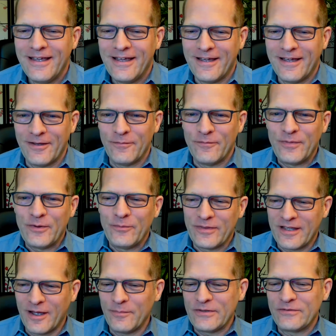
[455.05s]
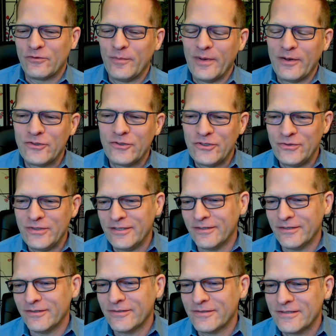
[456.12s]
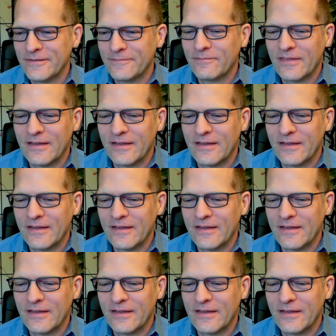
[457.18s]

I've been with Compass for about 2 years,